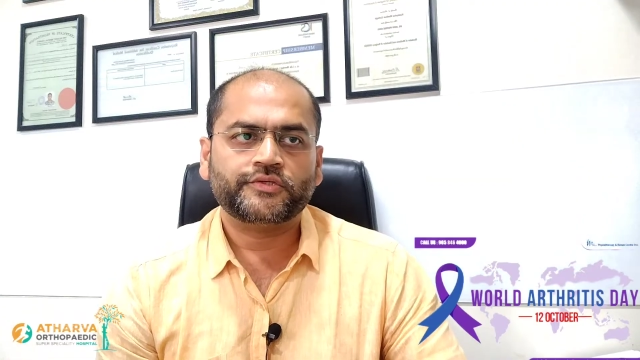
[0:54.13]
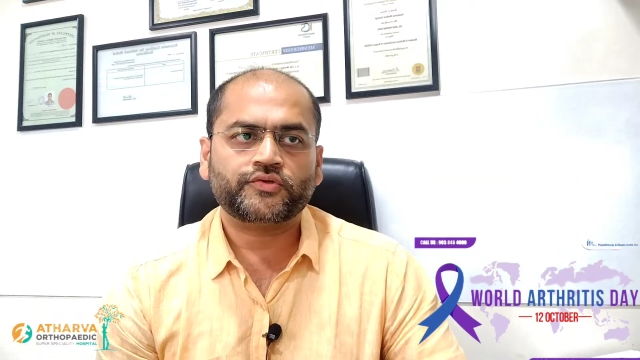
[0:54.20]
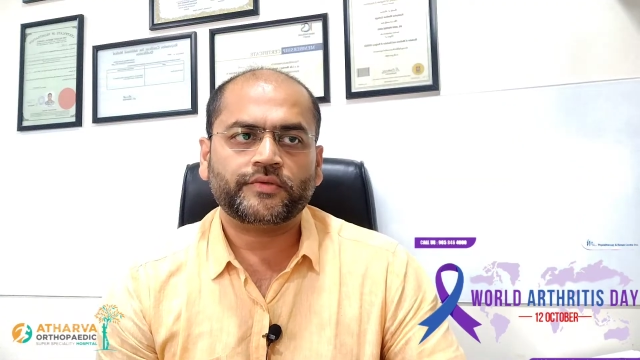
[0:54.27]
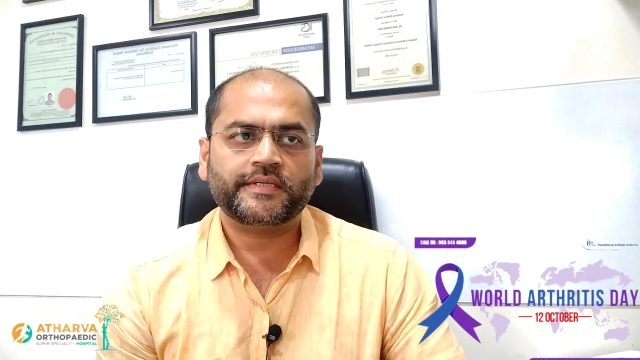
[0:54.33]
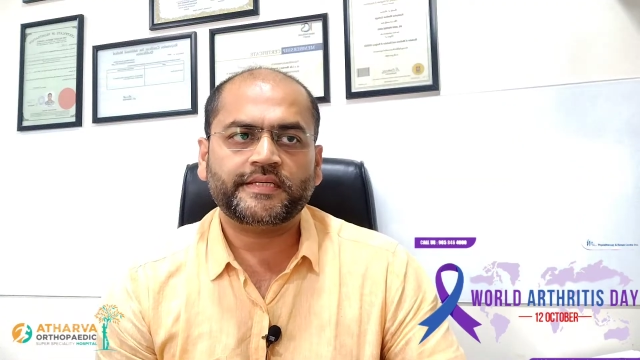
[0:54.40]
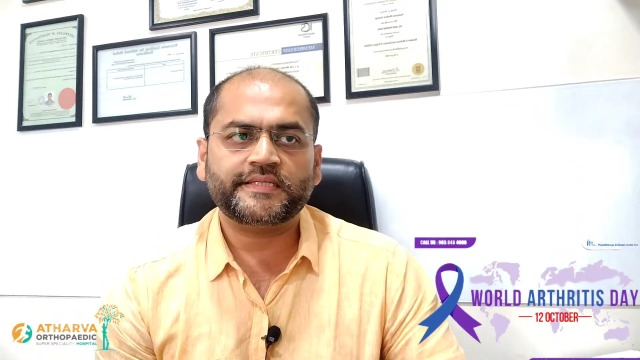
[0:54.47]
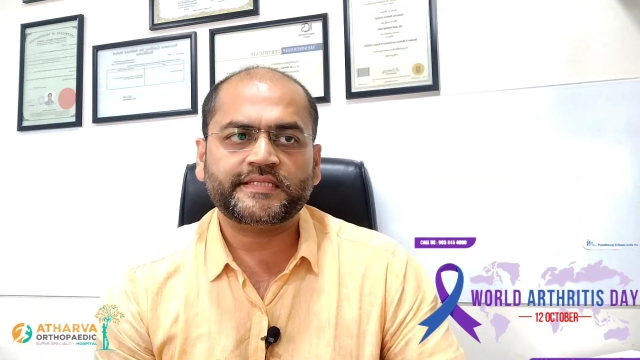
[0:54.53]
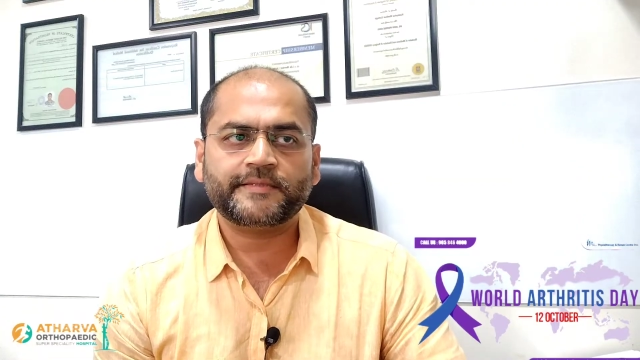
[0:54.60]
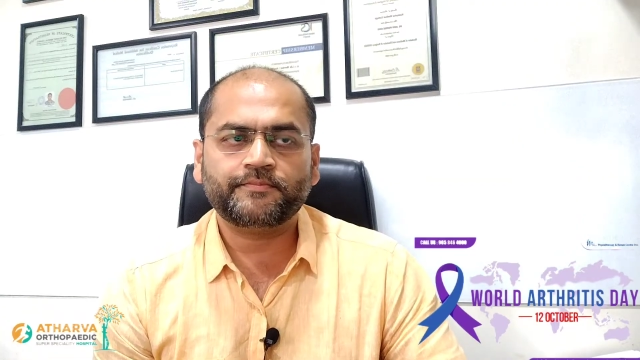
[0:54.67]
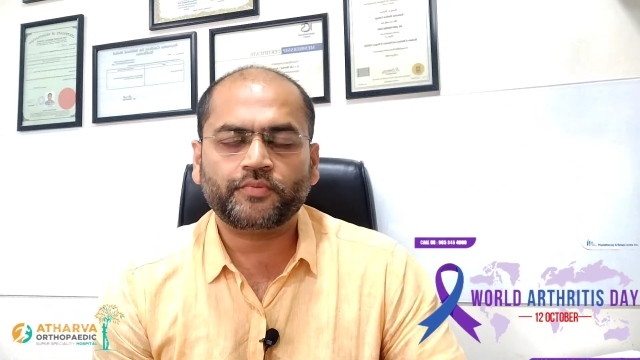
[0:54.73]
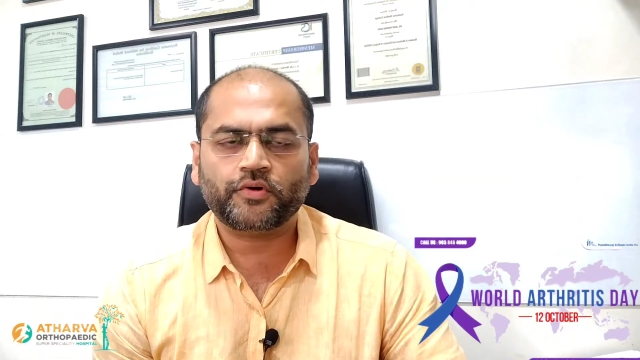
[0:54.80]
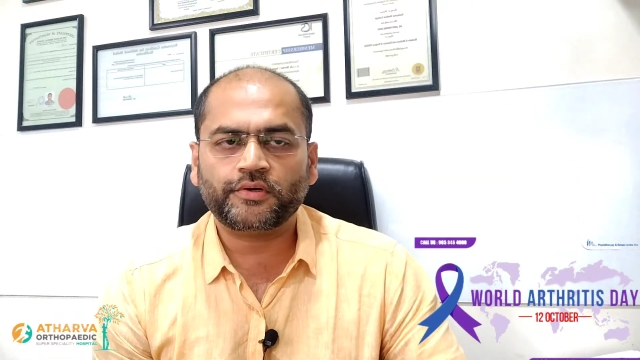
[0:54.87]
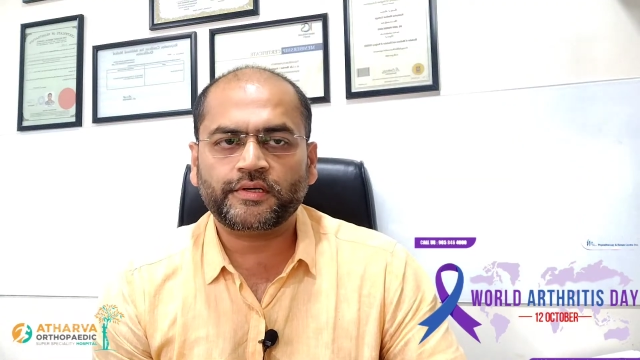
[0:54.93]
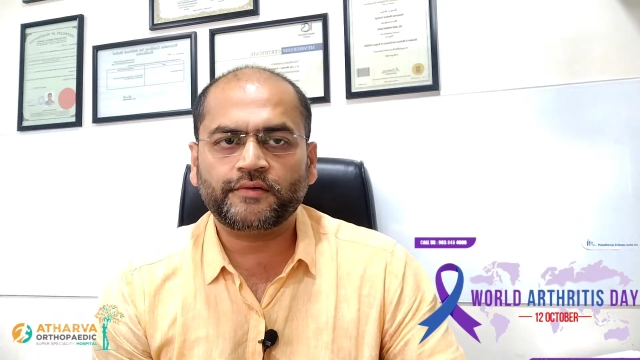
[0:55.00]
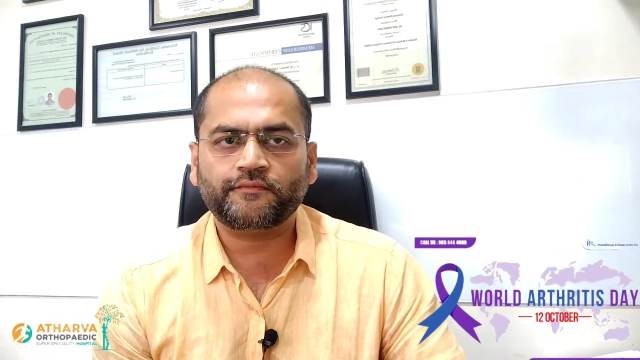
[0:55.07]
so it is
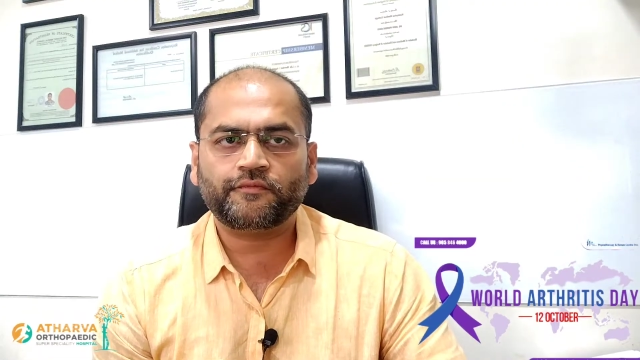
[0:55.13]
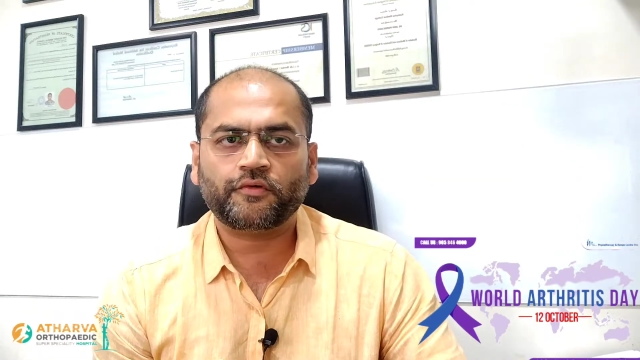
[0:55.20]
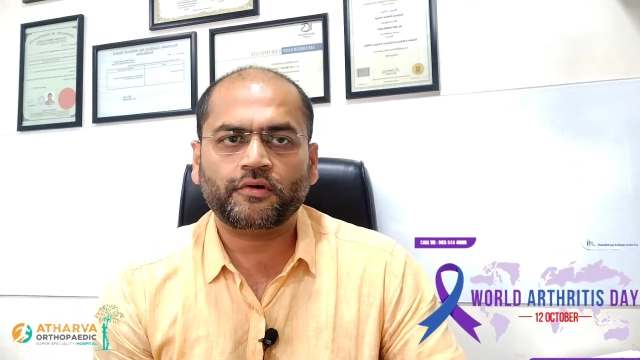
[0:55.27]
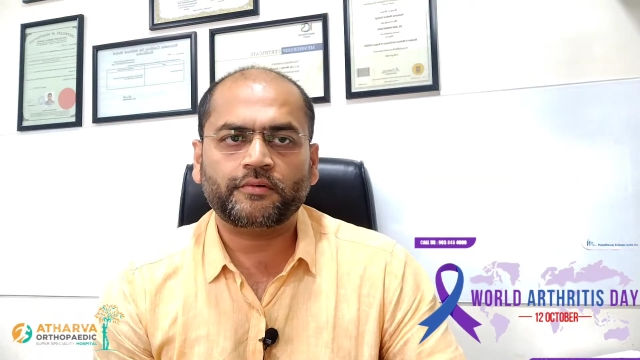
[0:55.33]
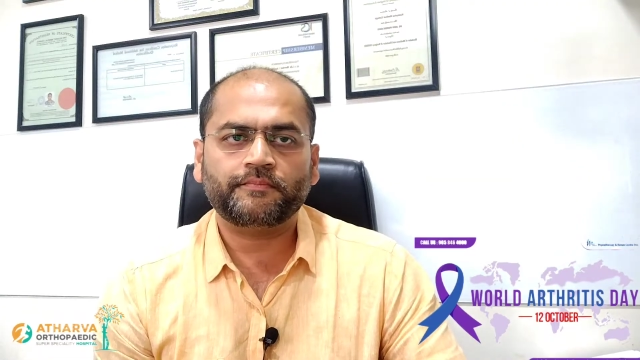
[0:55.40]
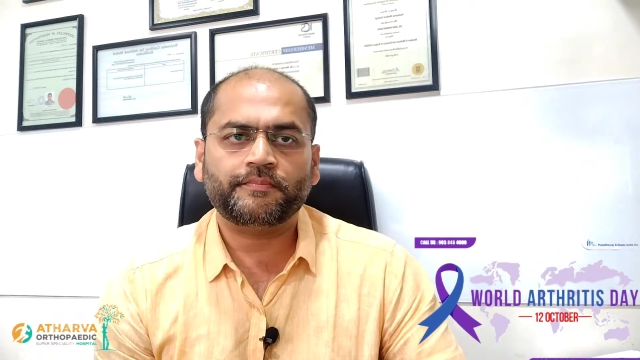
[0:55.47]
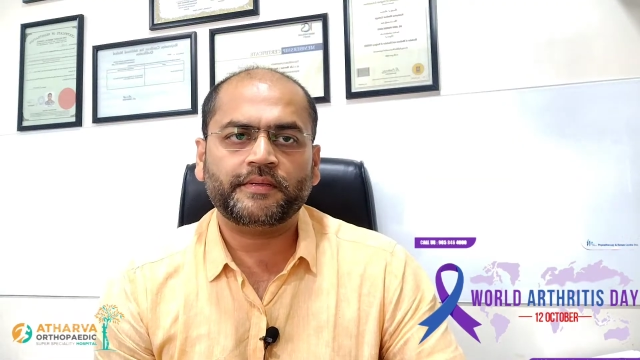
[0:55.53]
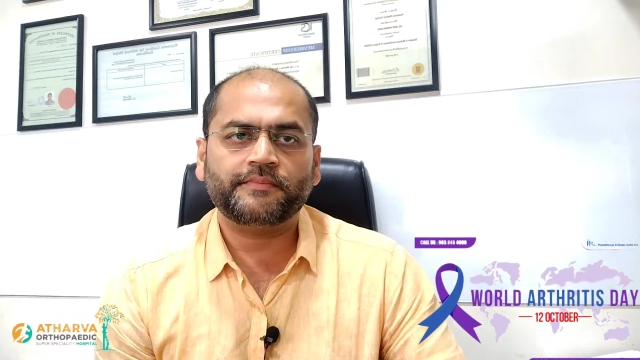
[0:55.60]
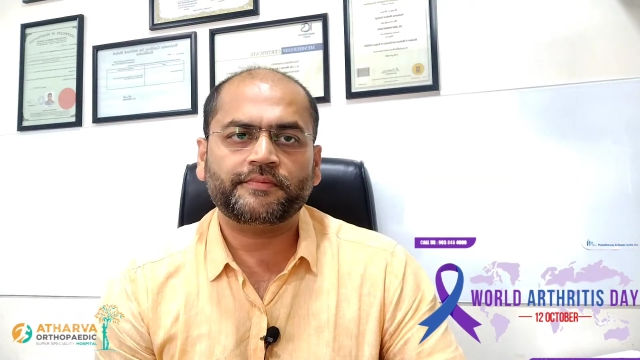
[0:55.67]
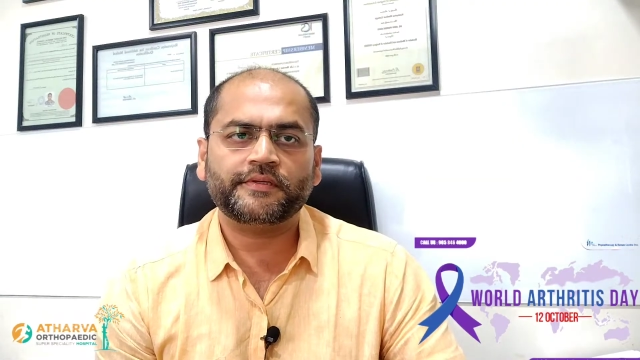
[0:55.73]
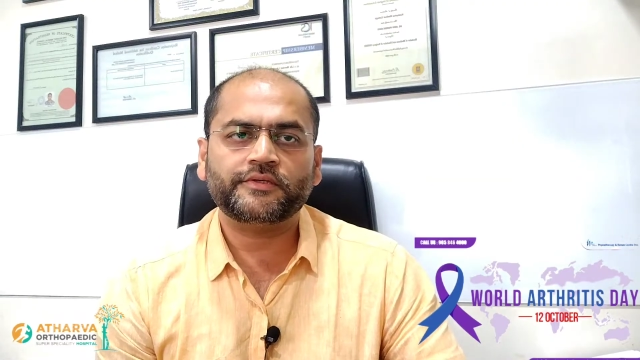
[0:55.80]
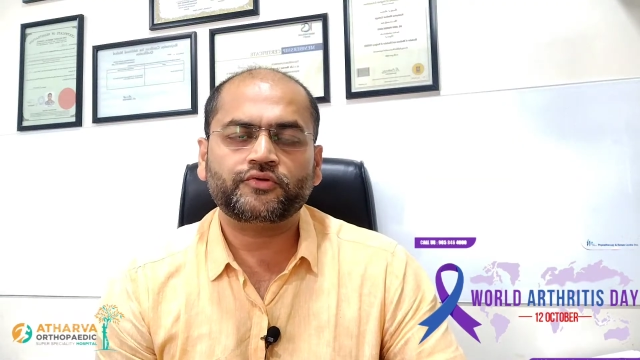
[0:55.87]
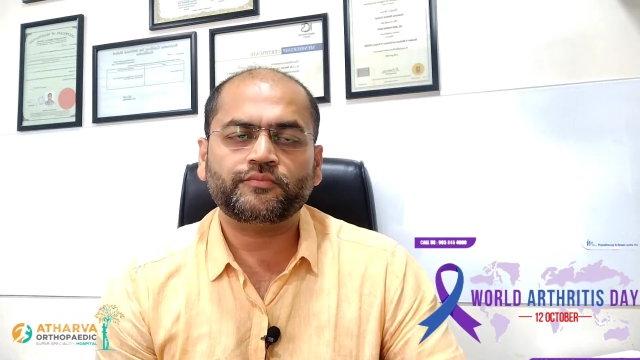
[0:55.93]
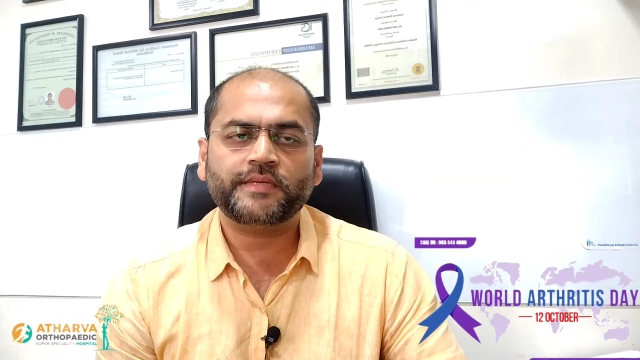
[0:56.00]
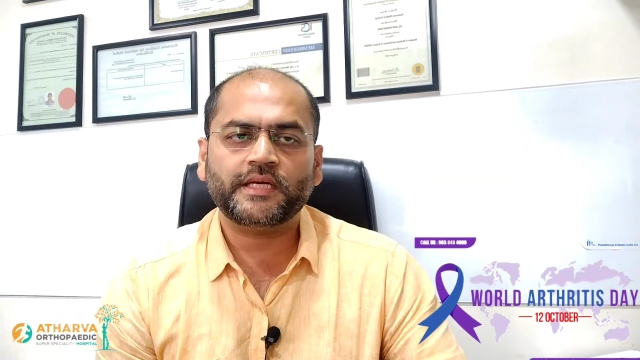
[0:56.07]
important for
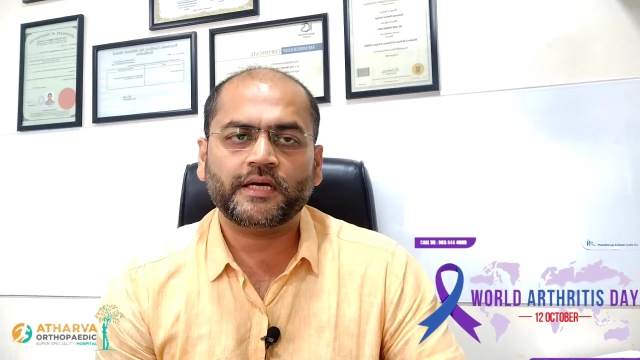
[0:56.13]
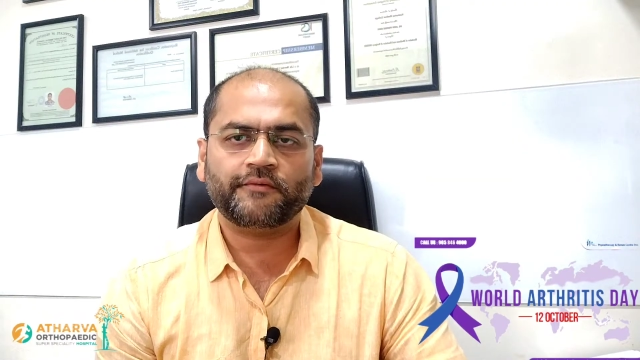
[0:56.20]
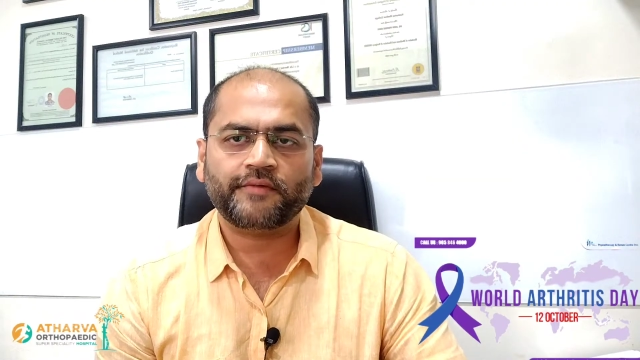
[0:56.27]
people to be